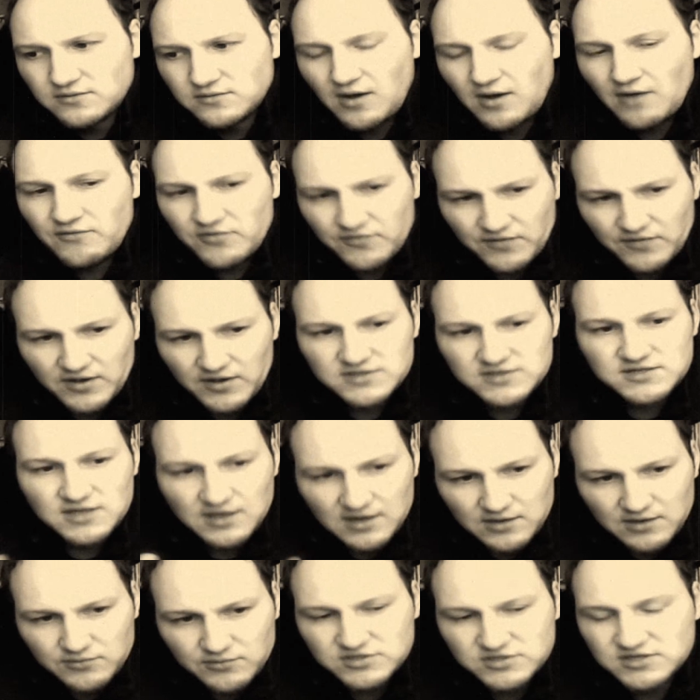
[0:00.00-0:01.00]
I reversed
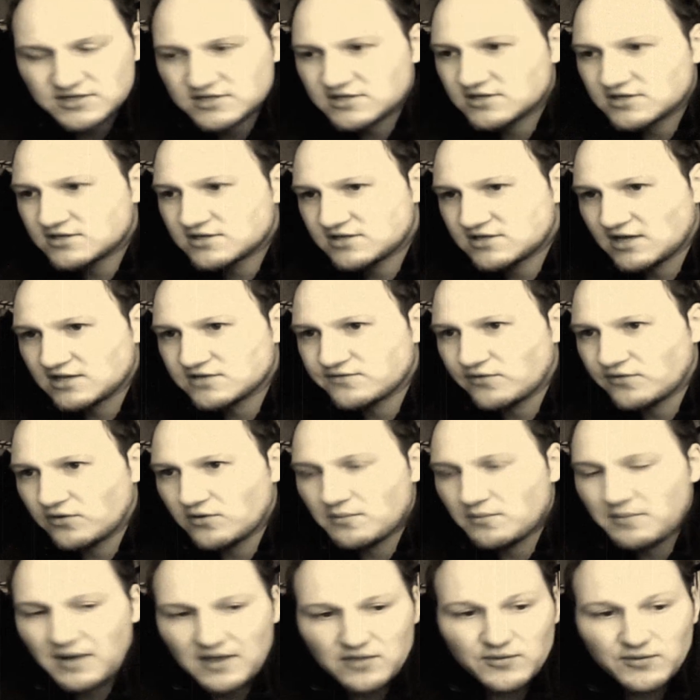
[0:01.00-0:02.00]
it and it was
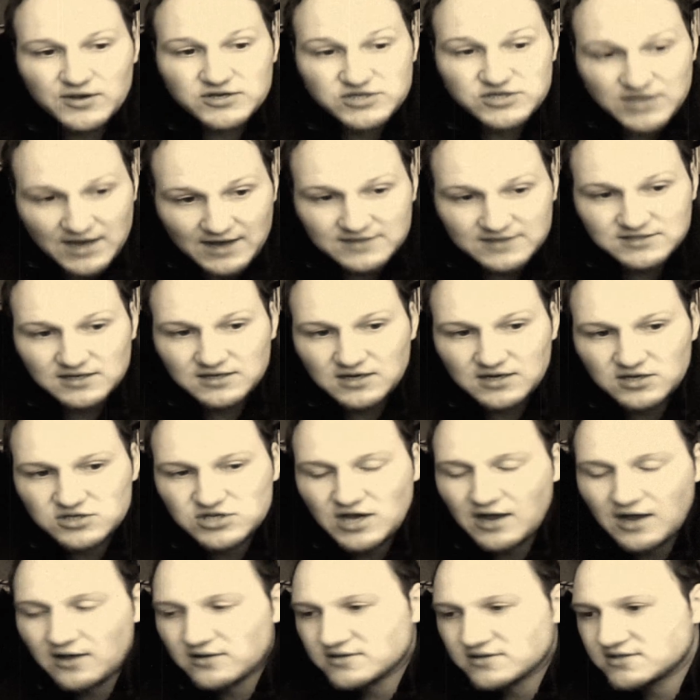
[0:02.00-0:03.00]
successful. And by the way, she has had a
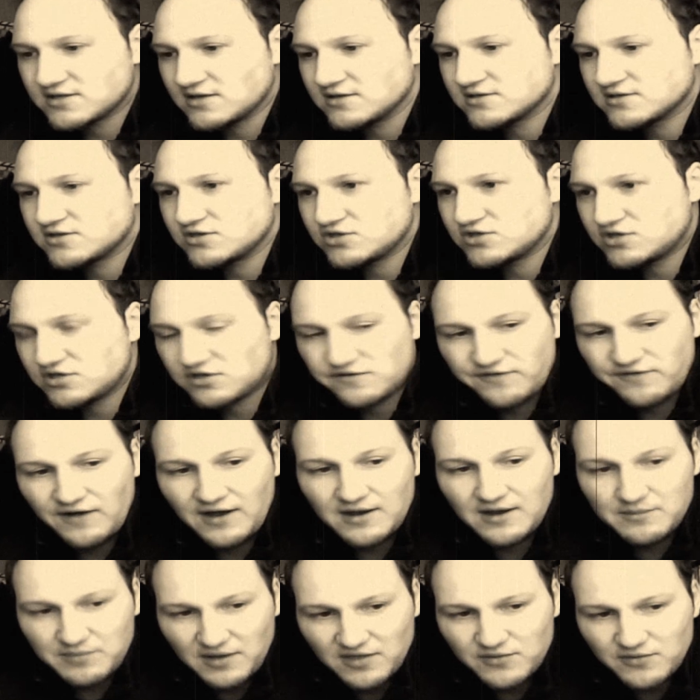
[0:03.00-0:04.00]
child since, and she's
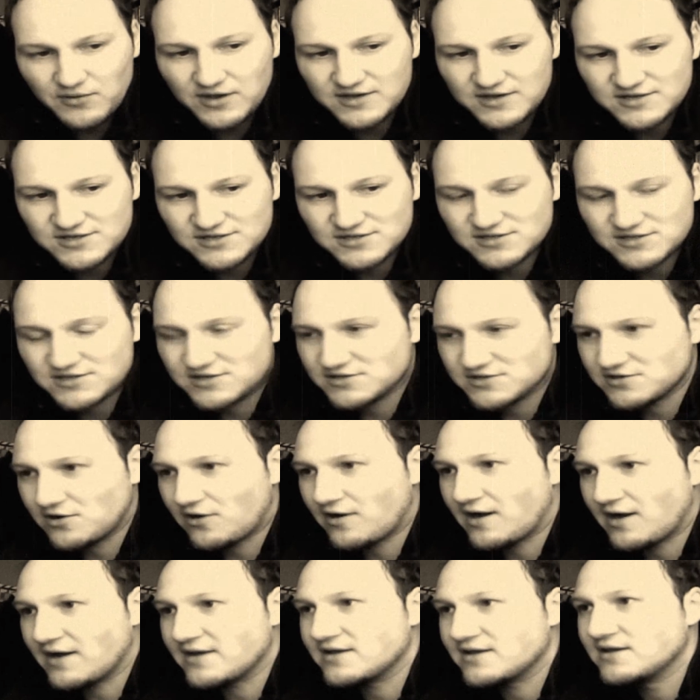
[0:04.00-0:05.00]
fine. By the way, she's
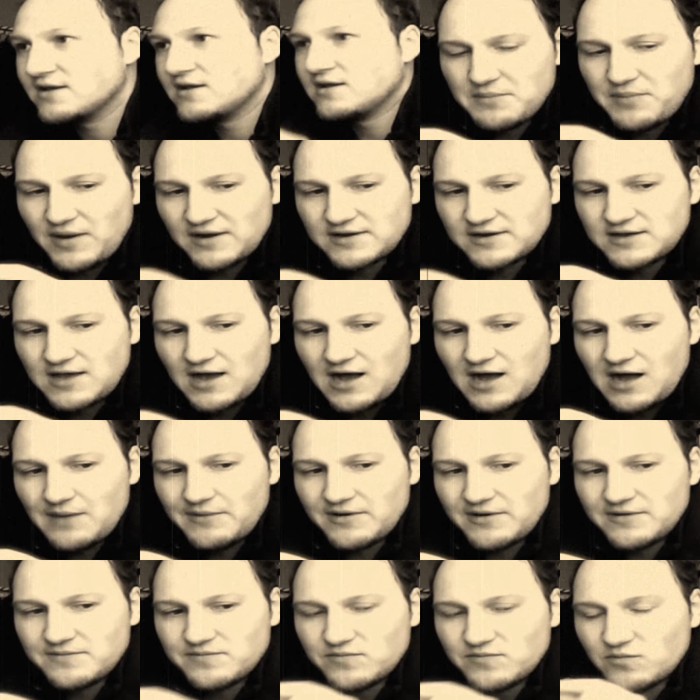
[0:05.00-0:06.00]
all right. Bad
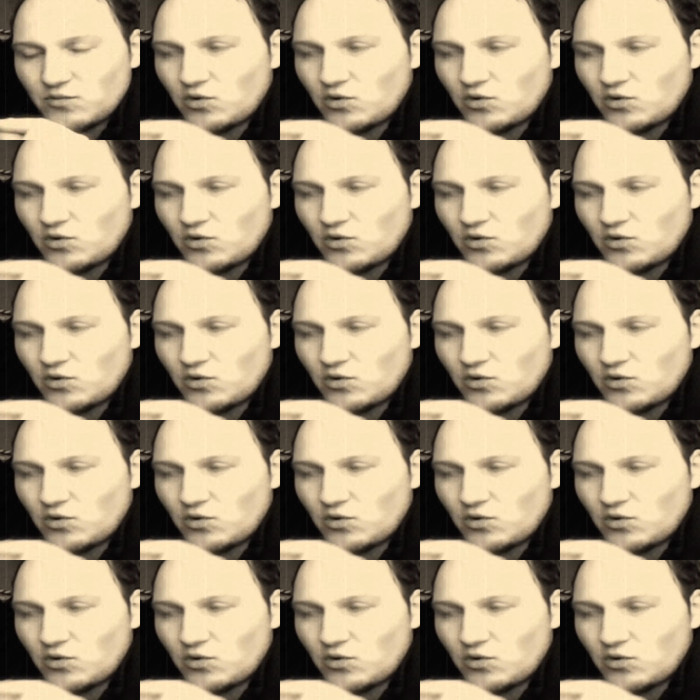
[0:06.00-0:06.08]
karma.